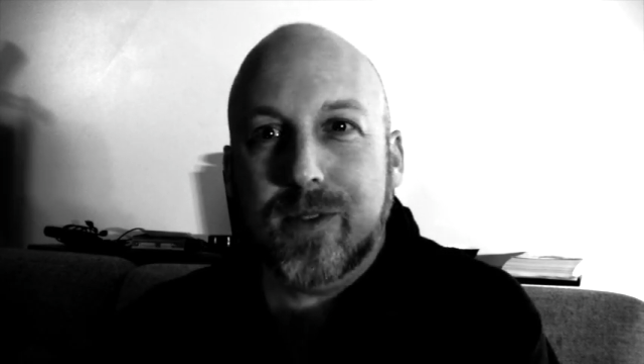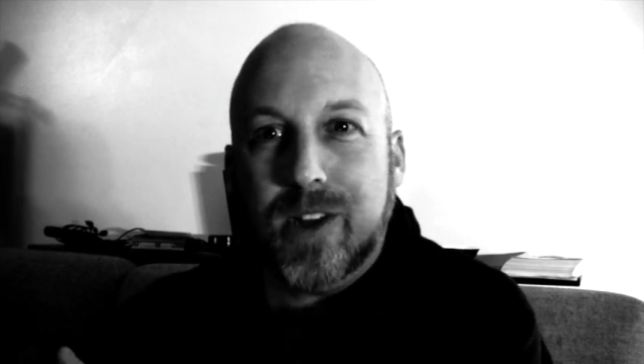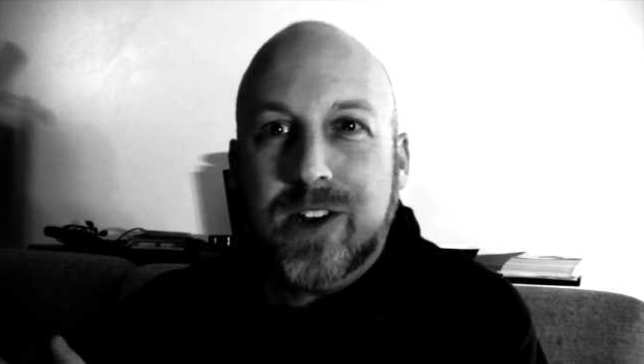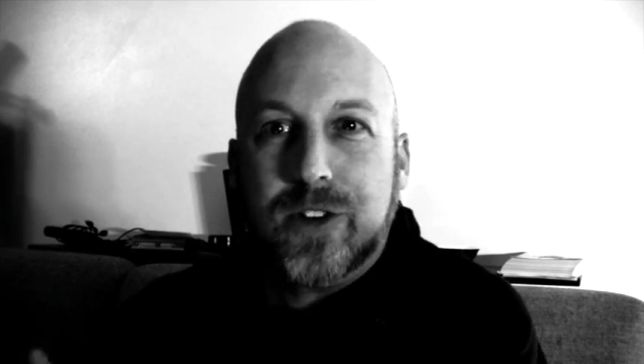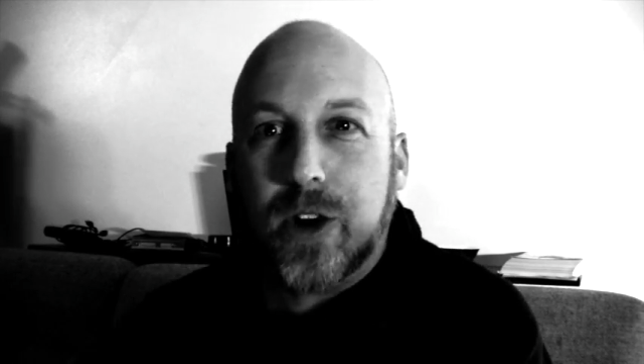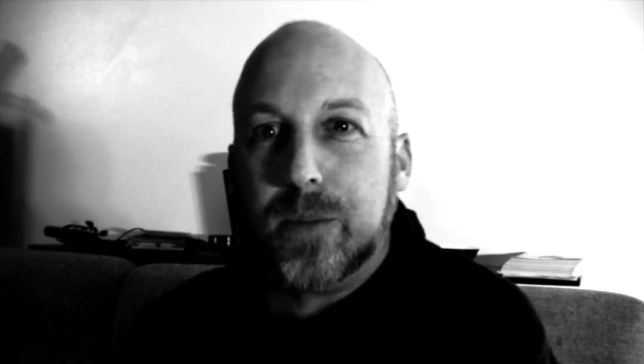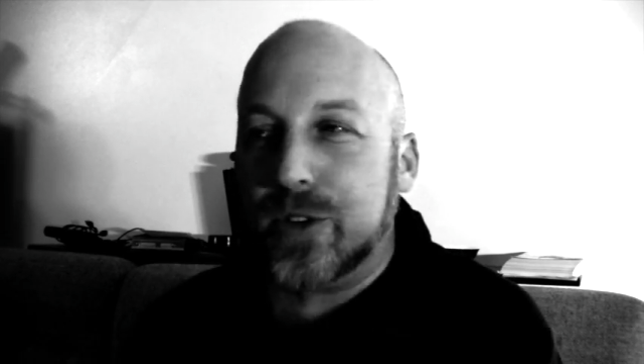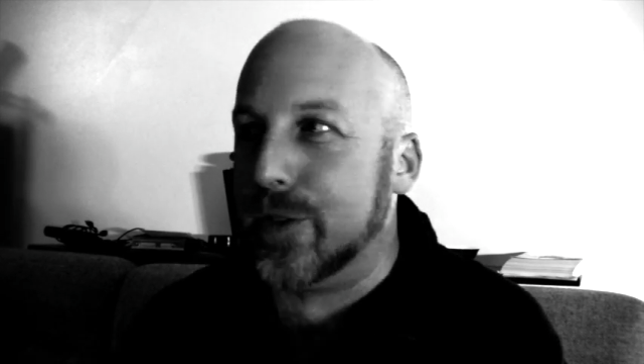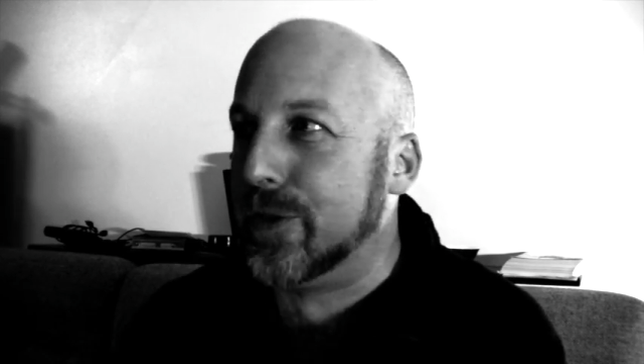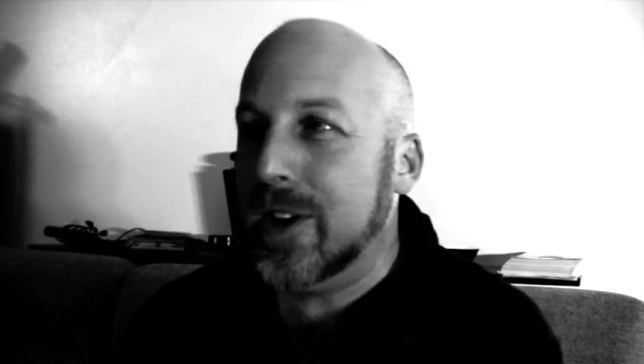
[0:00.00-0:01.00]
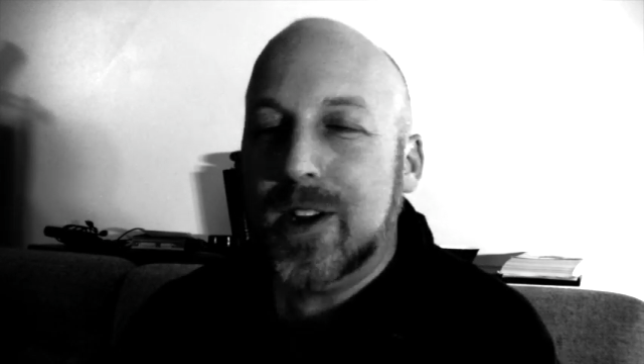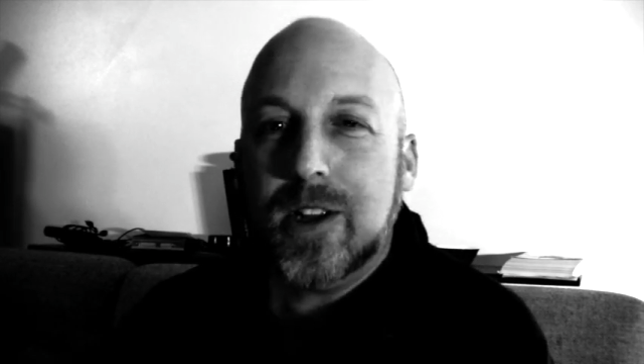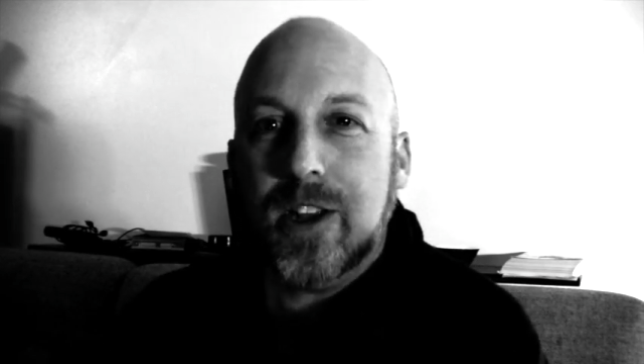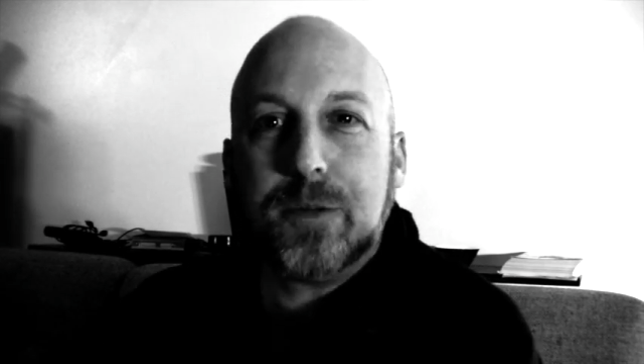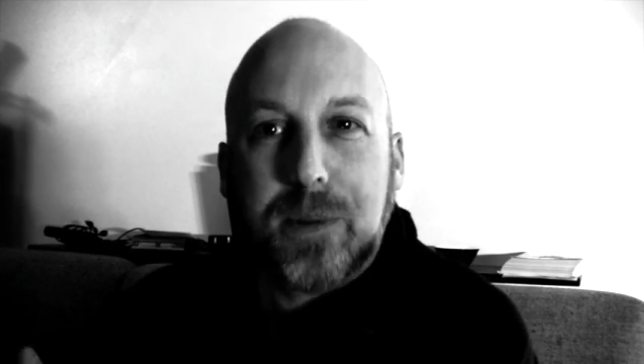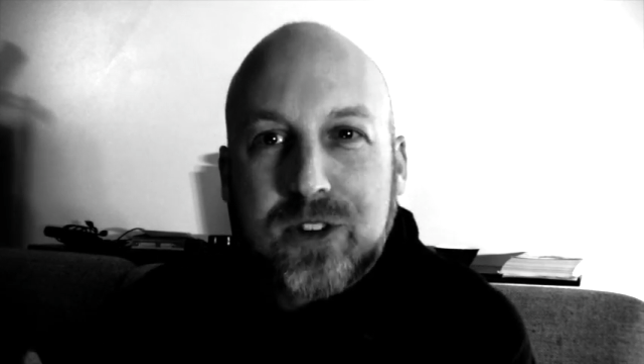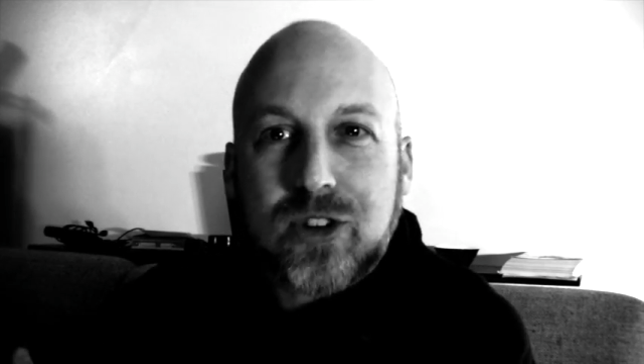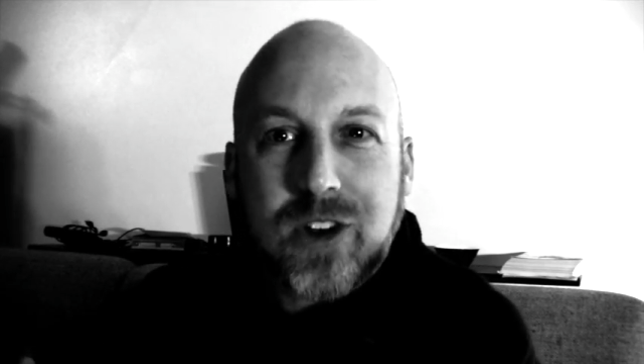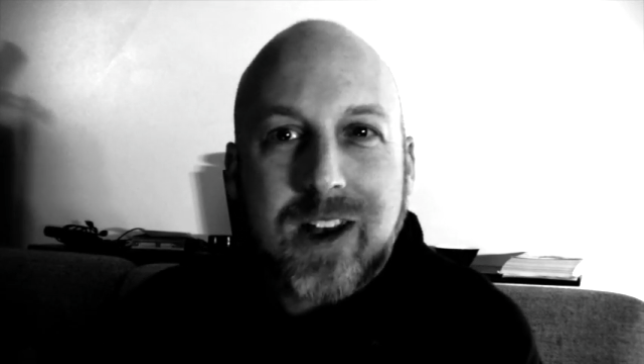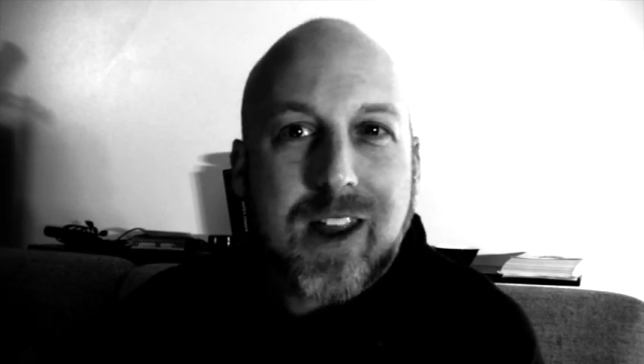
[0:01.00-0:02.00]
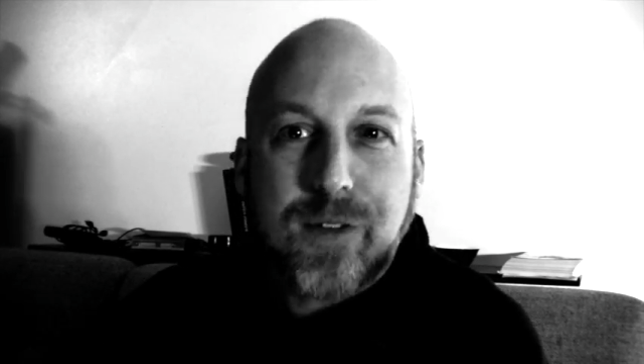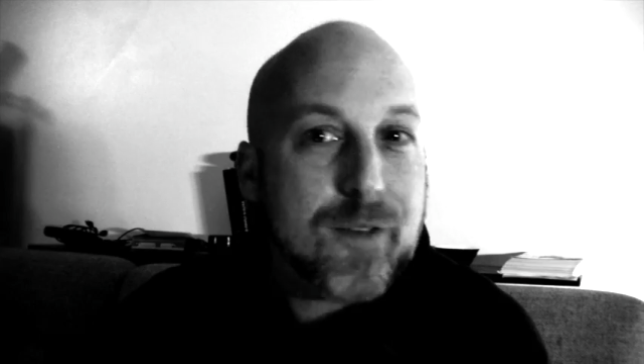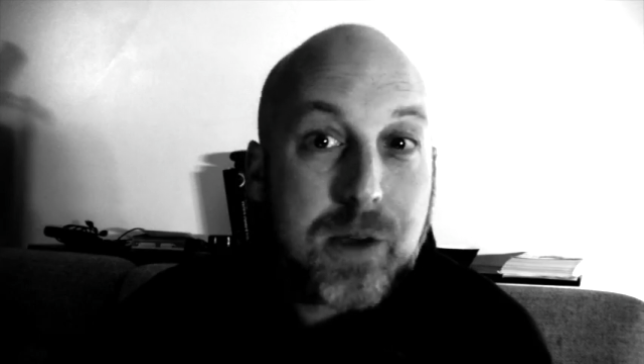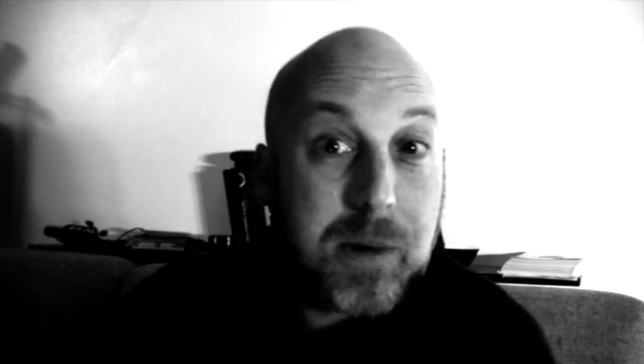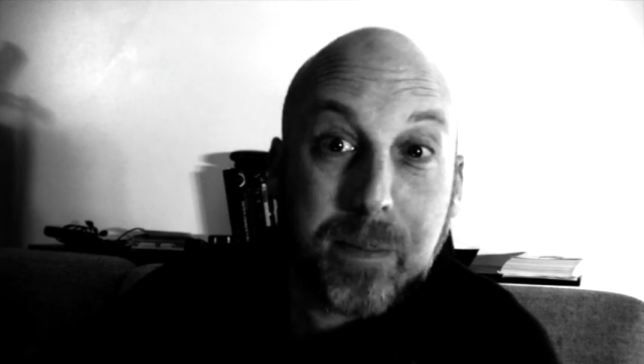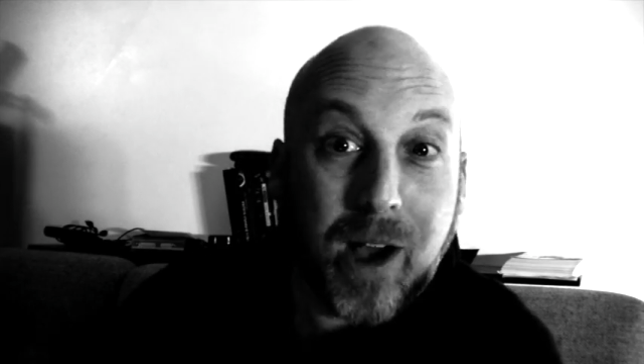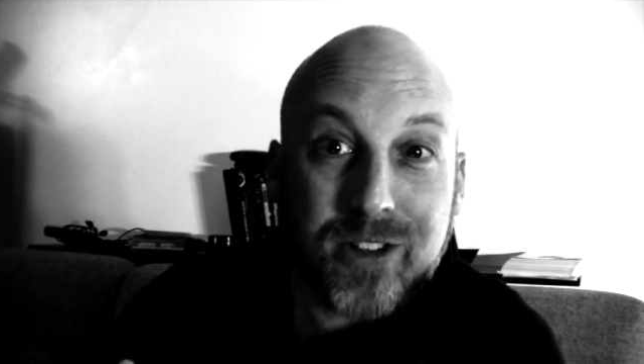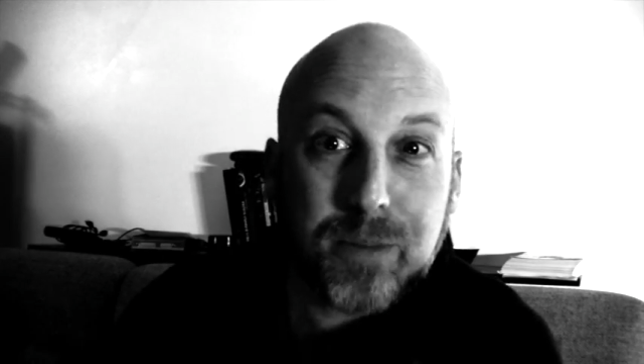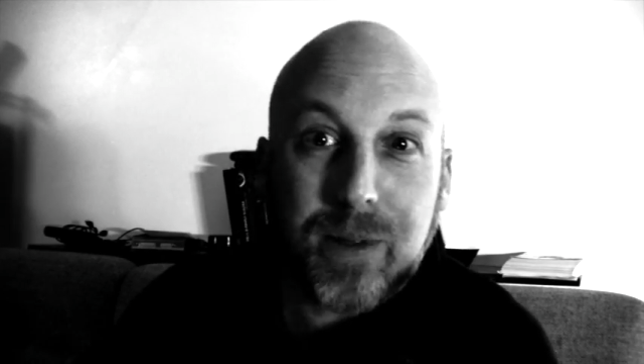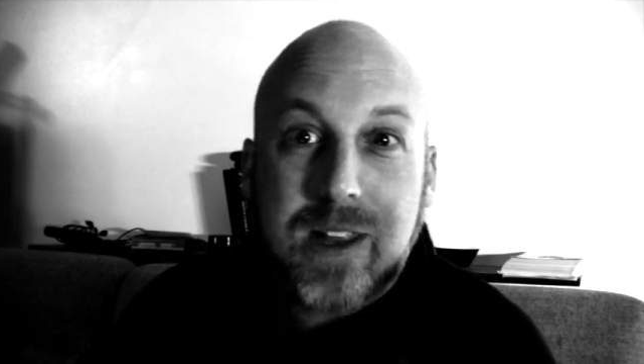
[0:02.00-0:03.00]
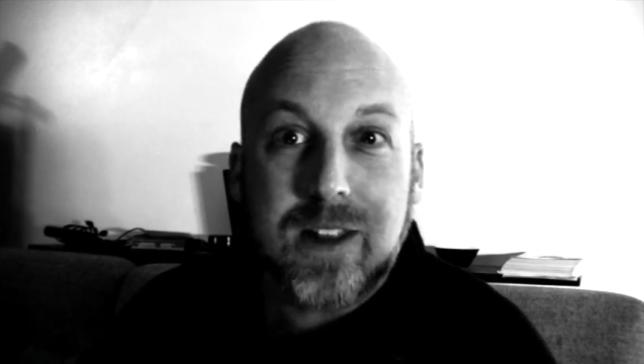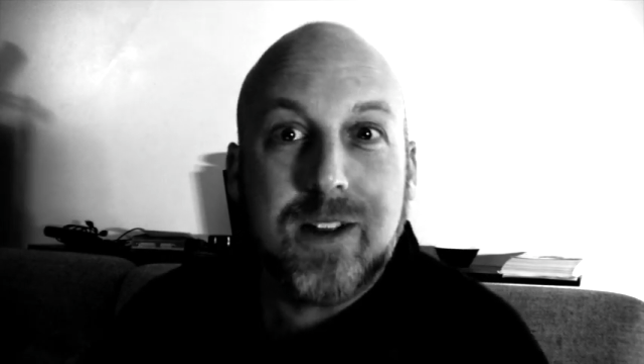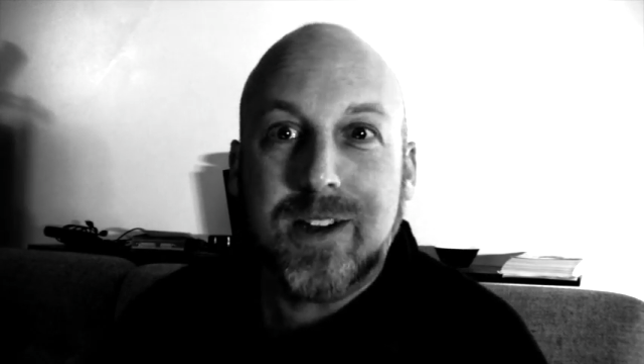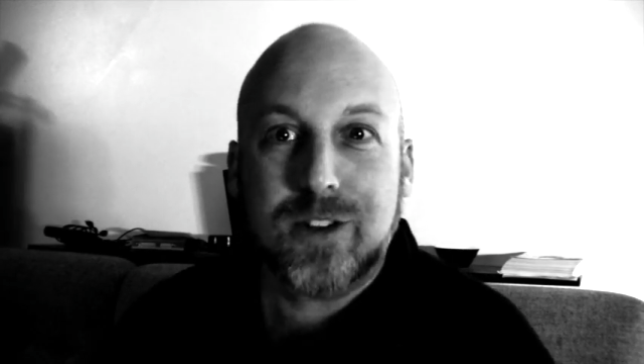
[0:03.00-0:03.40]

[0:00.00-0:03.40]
in terms of his position at AVFM and possibly